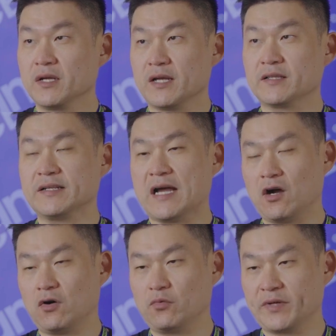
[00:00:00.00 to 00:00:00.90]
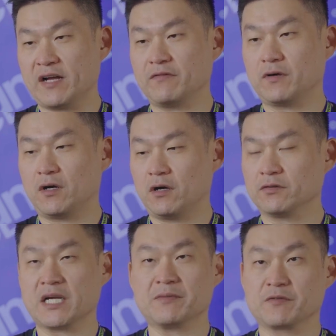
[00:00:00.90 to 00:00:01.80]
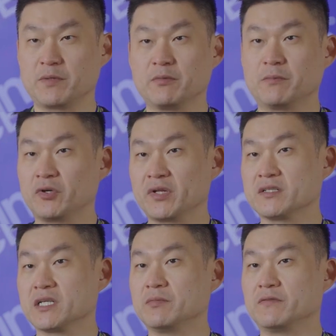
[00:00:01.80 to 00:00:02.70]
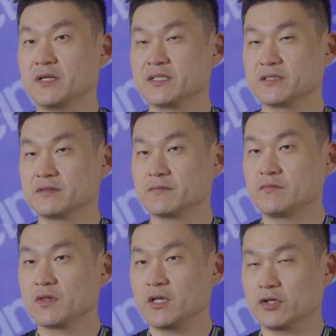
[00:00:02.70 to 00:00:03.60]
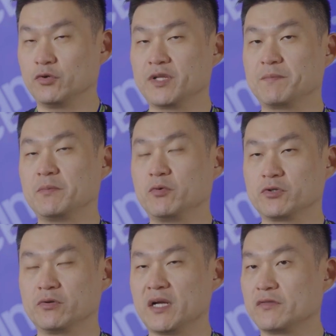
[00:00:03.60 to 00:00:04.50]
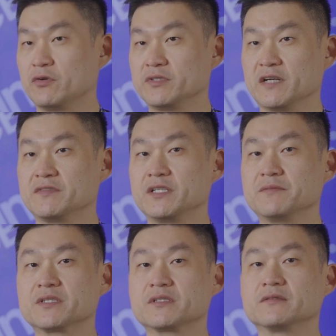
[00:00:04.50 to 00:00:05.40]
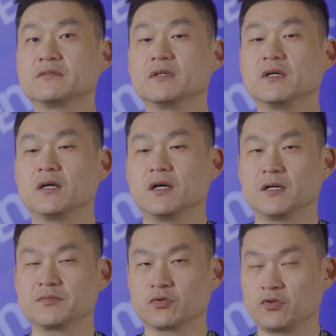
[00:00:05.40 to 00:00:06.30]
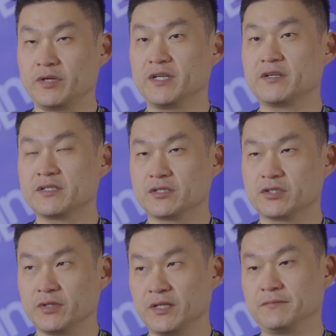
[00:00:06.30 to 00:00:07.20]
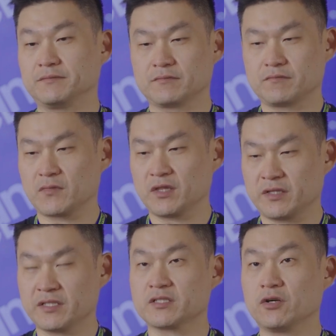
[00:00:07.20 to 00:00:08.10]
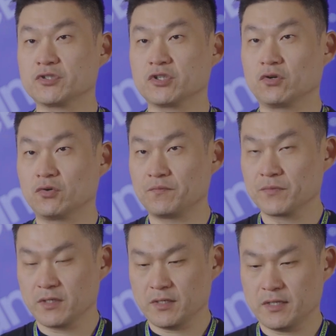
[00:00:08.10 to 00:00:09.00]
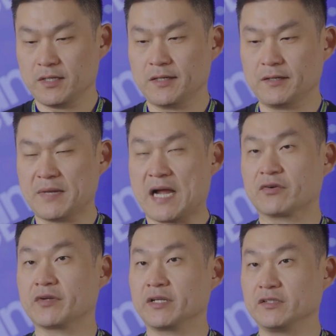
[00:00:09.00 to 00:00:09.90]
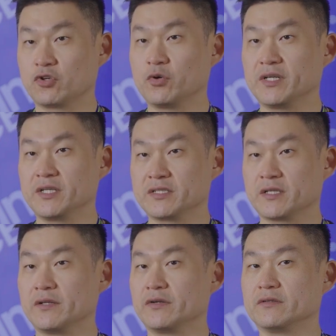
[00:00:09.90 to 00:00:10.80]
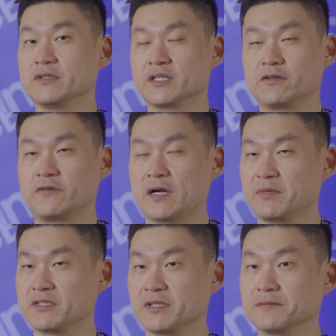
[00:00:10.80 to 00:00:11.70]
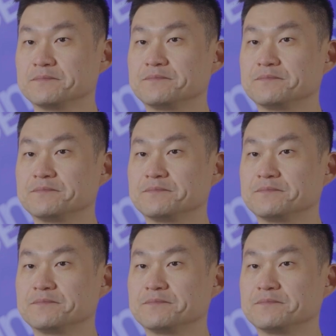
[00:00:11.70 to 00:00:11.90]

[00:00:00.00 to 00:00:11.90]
And then now we have all types of people building on top of us, including people who don't have their own dev teams, so creators. So then this is also aggregating liquidity together instead of fragmenting.